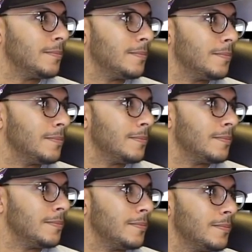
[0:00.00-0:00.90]

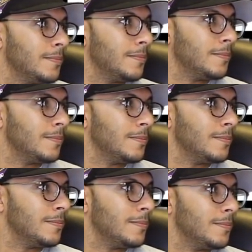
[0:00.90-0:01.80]

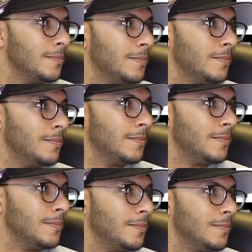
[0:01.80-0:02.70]

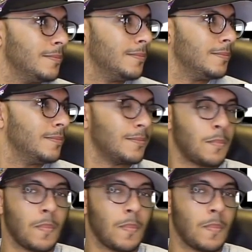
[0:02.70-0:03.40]
This person isn't speaking.